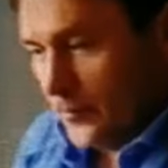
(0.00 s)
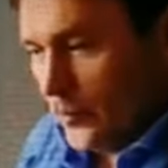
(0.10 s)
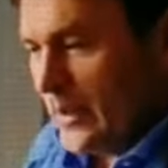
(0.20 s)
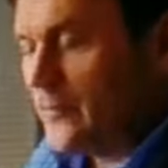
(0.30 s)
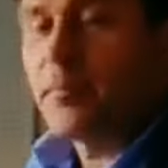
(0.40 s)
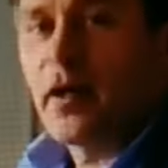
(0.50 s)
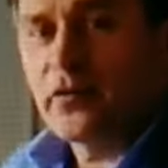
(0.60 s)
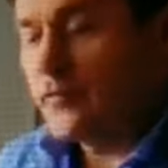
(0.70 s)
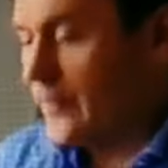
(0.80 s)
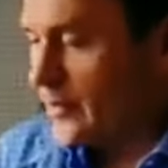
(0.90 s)
the week is
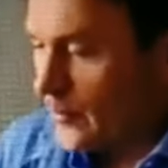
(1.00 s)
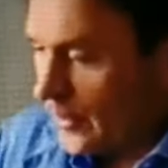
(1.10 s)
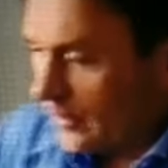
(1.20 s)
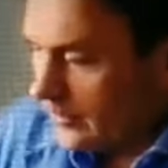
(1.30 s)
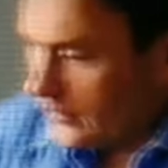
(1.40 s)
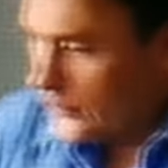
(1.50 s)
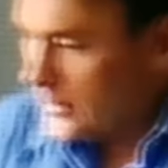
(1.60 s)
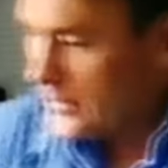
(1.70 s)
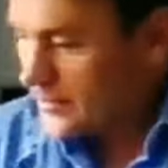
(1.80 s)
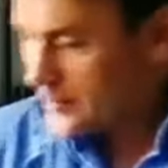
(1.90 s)
passing very well.
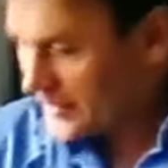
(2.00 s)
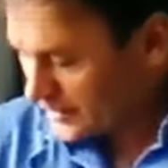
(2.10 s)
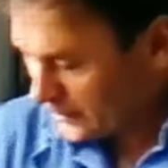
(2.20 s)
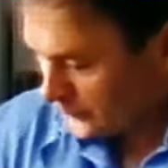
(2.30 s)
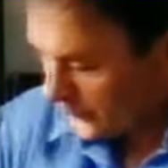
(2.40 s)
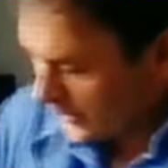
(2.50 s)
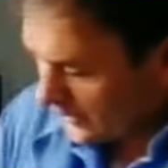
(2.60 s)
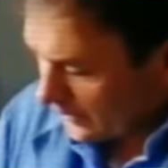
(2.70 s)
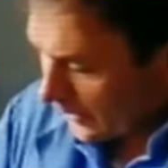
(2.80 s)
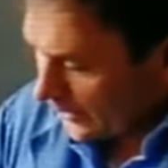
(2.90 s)
In the beginning of the
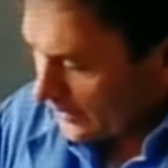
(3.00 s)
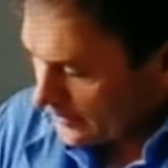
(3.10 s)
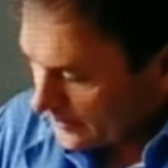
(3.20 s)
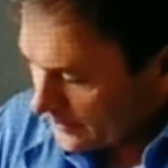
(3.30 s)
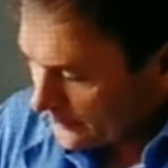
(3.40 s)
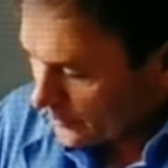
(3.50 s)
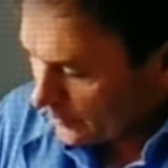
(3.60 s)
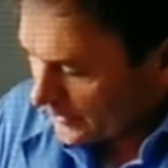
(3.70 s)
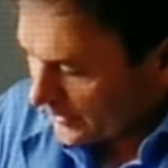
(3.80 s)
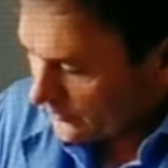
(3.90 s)
week, I give the
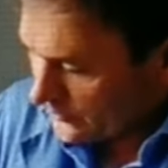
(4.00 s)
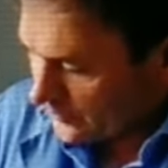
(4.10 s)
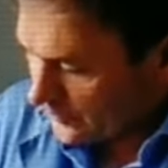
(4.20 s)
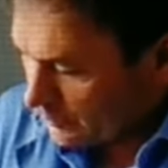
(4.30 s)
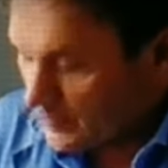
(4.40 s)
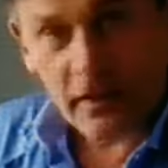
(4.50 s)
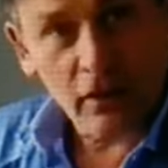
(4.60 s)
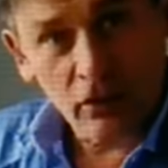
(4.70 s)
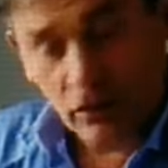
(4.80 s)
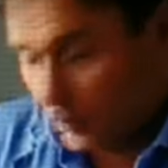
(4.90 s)
combination
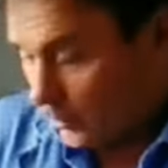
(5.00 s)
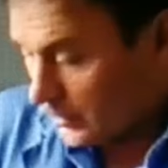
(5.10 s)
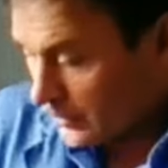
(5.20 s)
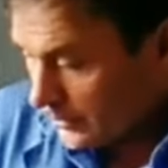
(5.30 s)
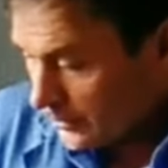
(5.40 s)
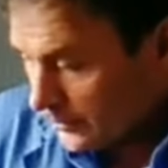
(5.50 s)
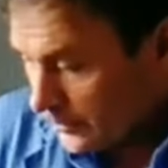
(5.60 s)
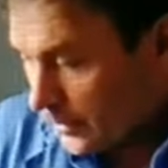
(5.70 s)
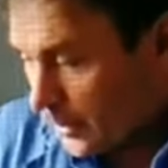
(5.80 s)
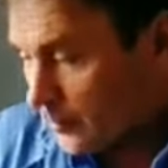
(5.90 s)
Metagol,
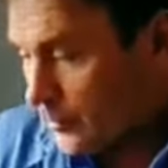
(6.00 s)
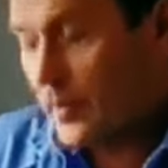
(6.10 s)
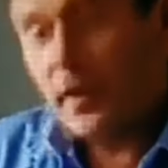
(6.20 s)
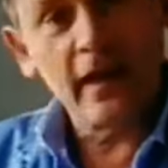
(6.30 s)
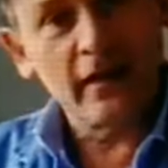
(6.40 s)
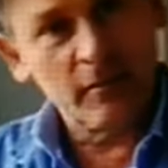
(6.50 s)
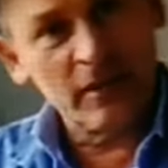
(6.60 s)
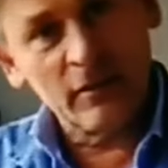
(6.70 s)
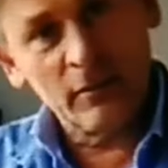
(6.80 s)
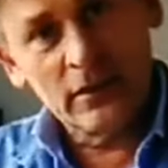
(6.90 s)
Carbo and
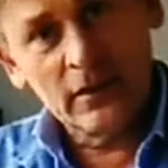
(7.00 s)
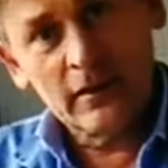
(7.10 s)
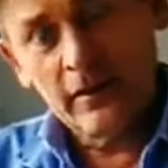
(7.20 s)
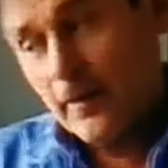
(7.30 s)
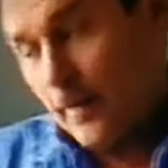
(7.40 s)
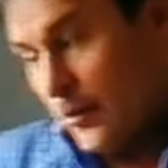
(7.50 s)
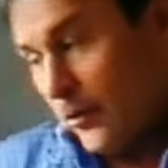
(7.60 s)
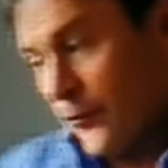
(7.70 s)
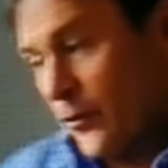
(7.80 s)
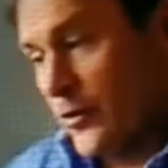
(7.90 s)
Aminable.
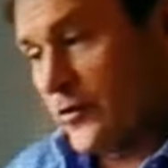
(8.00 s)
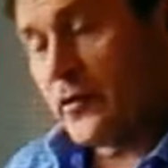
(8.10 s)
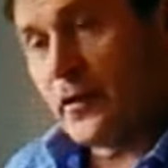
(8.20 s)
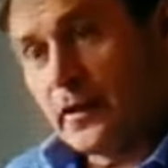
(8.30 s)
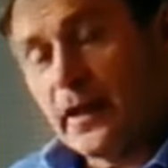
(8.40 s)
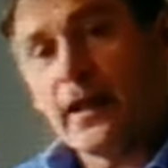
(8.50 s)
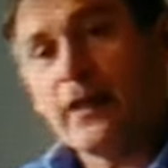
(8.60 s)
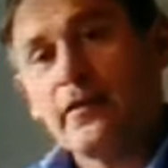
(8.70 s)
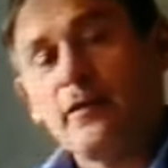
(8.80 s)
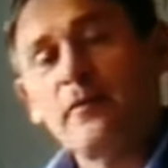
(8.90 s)
Of course, like I
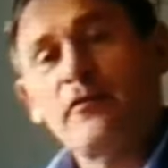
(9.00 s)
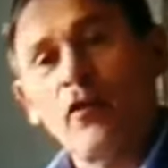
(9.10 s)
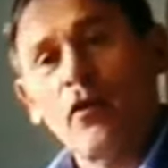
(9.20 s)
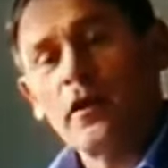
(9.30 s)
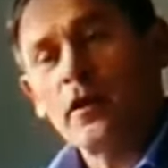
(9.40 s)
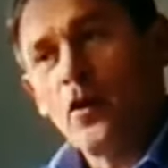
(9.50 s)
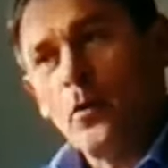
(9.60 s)
said before,